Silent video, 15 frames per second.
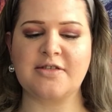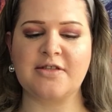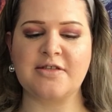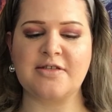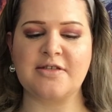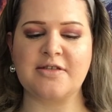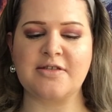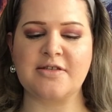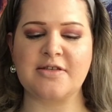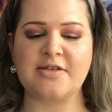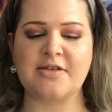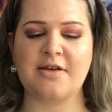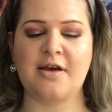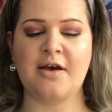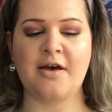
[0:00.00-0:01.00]
This is
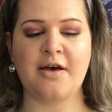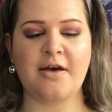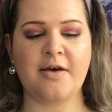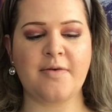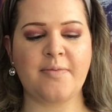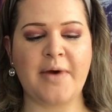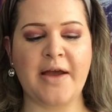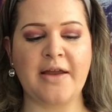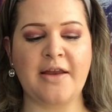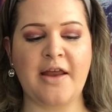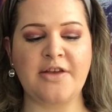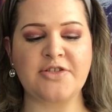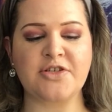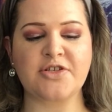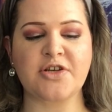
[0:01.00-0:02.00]
by
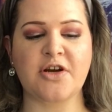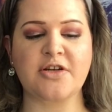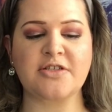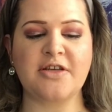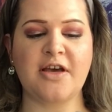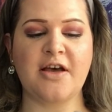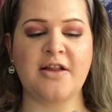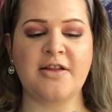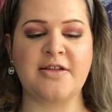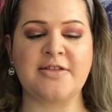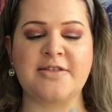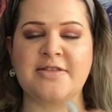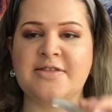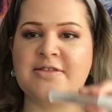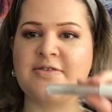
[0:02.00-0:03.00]
Nature's Cartel in
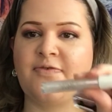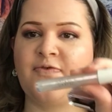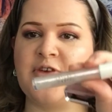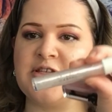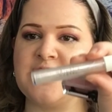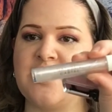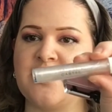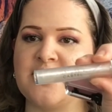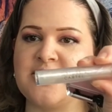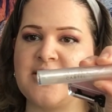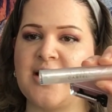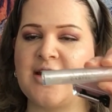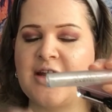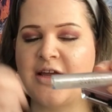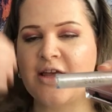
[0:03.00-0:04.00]
VCR
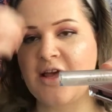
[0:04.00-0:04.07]
Static.